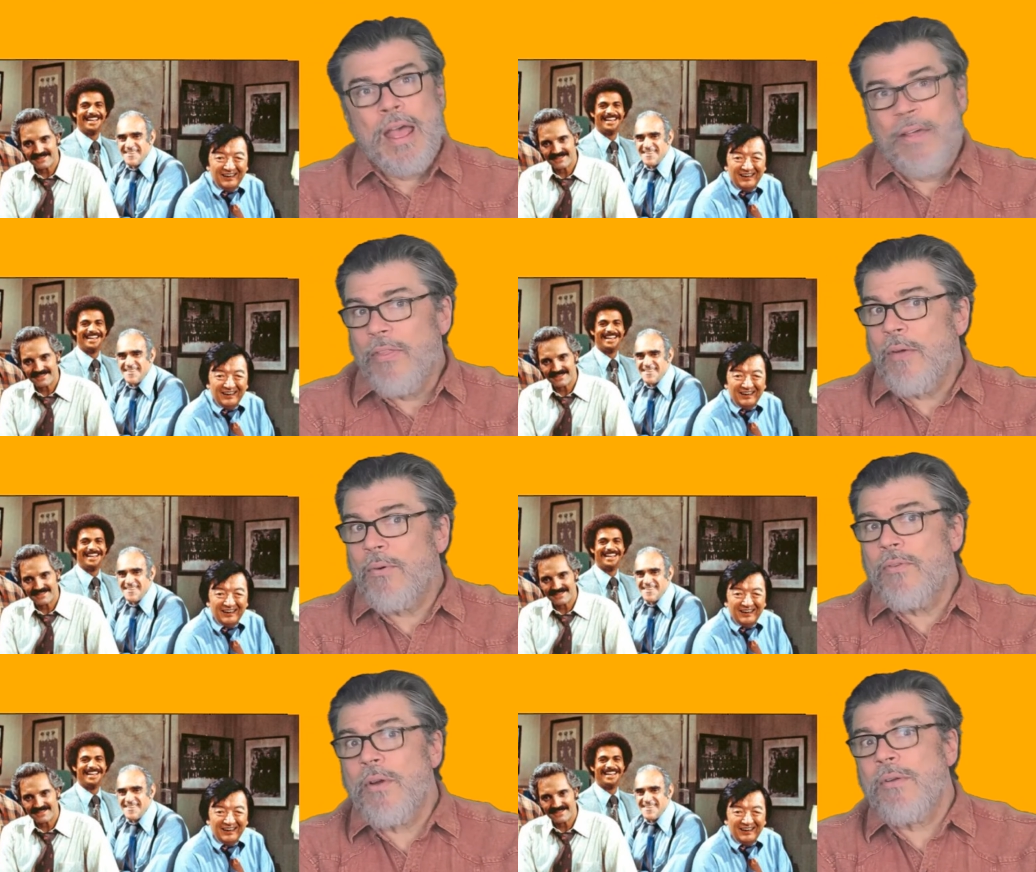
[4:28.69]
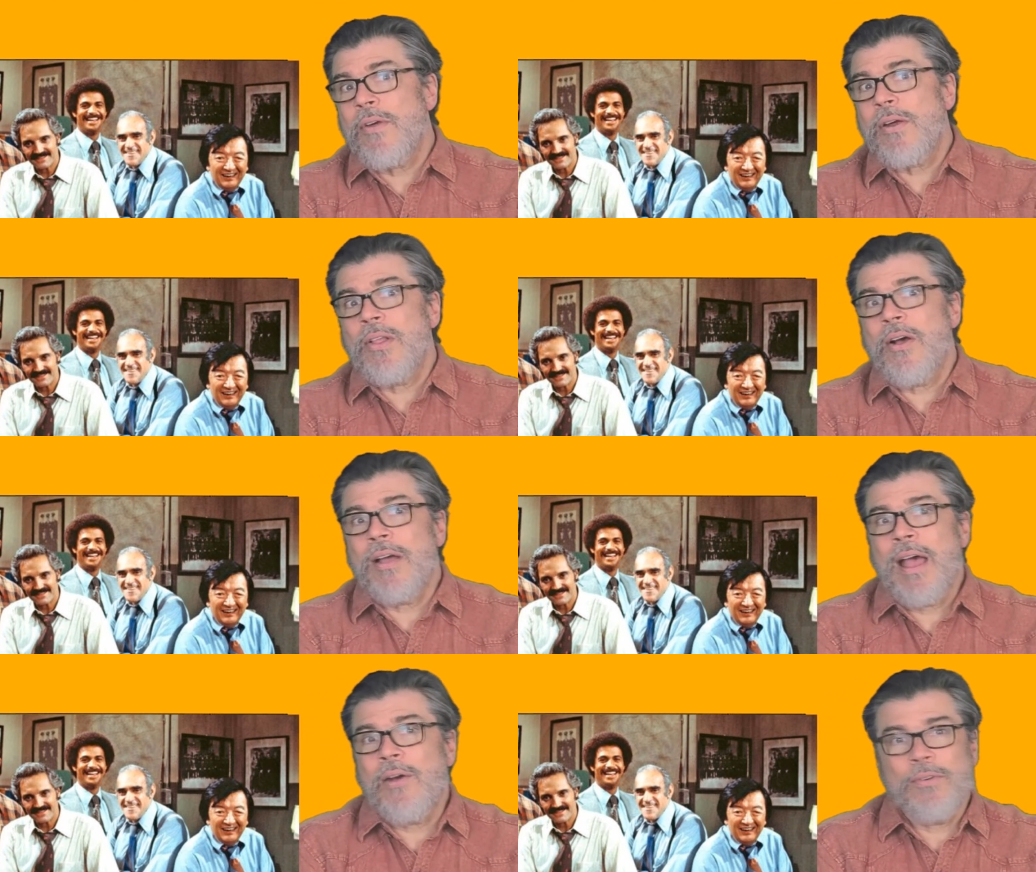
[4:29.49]
Speaker 1: and they were very, very
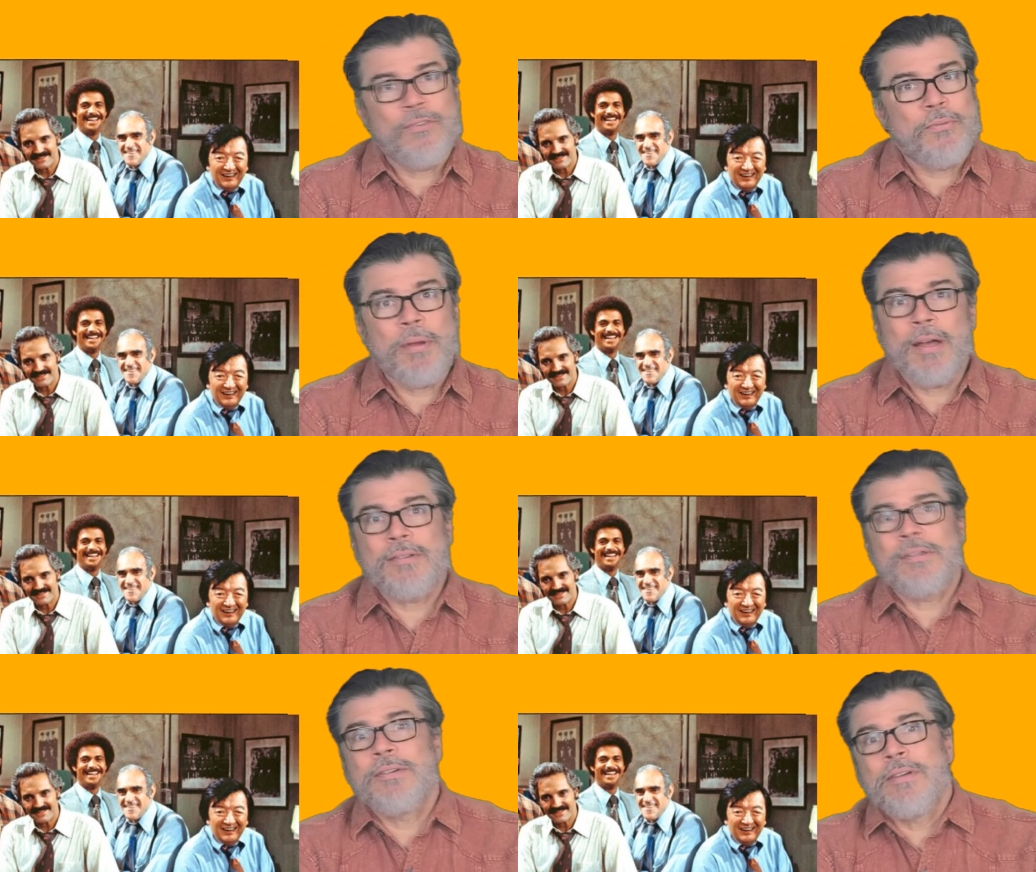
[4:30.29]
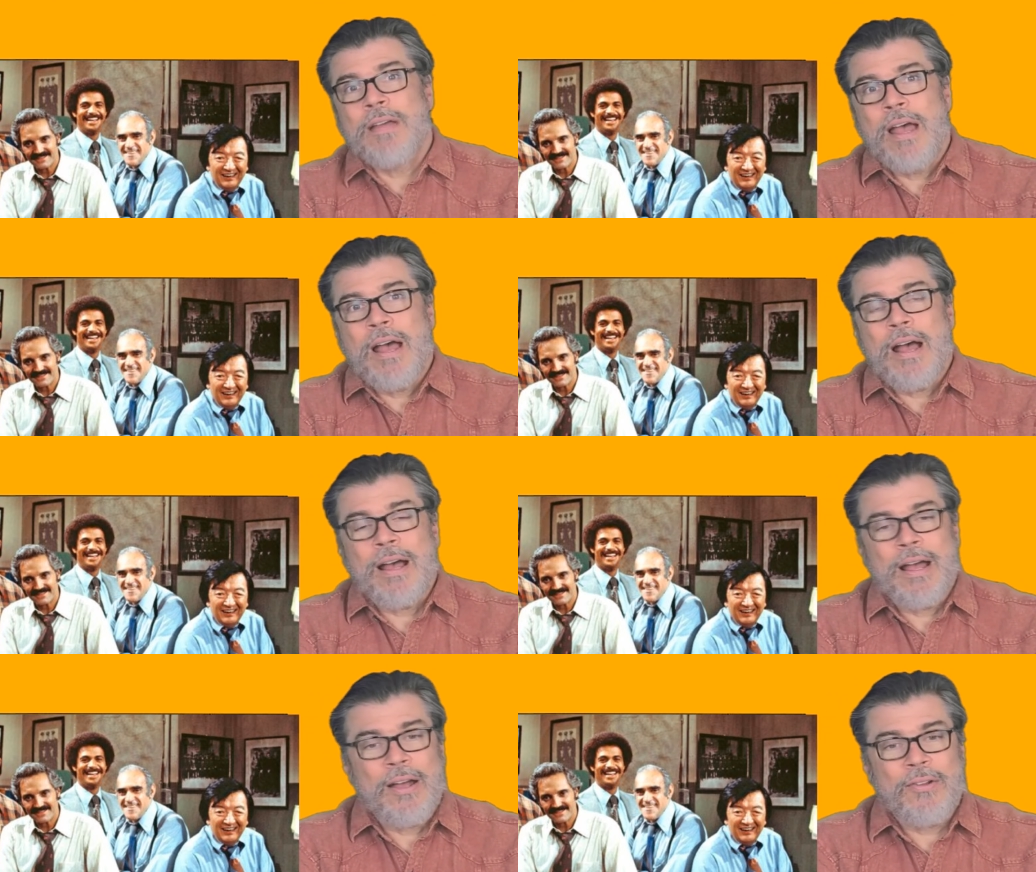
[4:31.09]
long hours, but
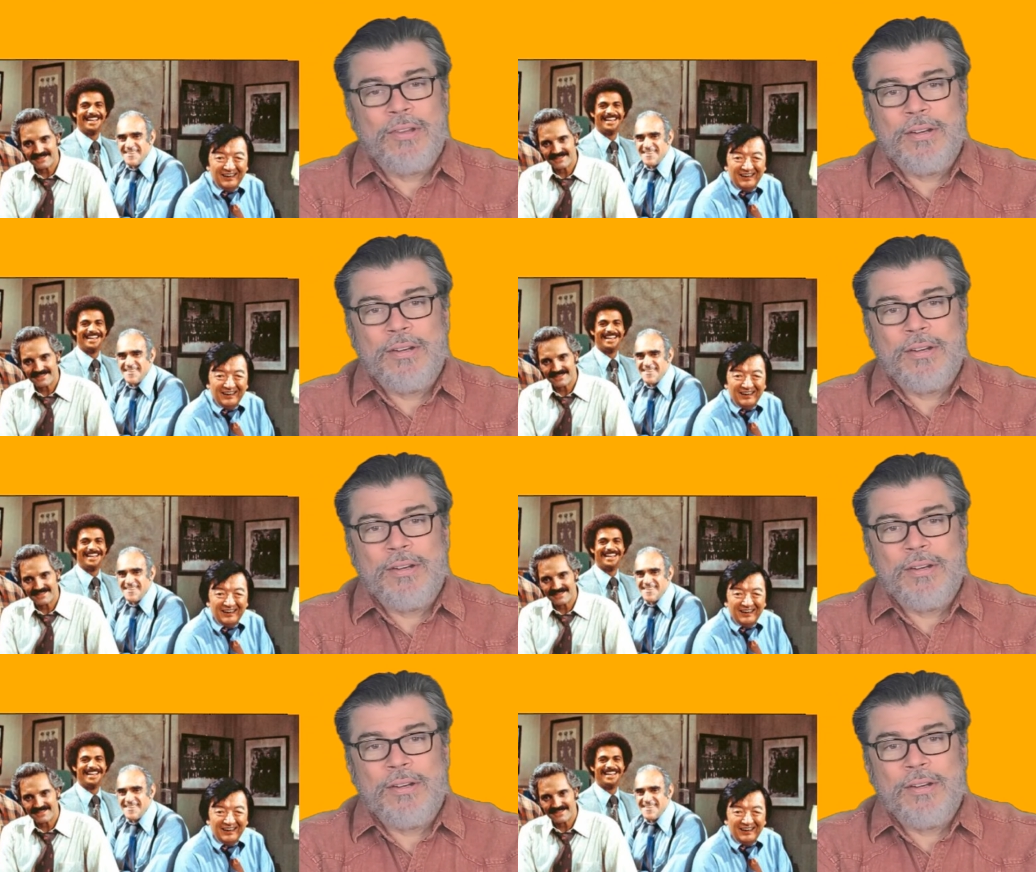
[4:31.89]
Hal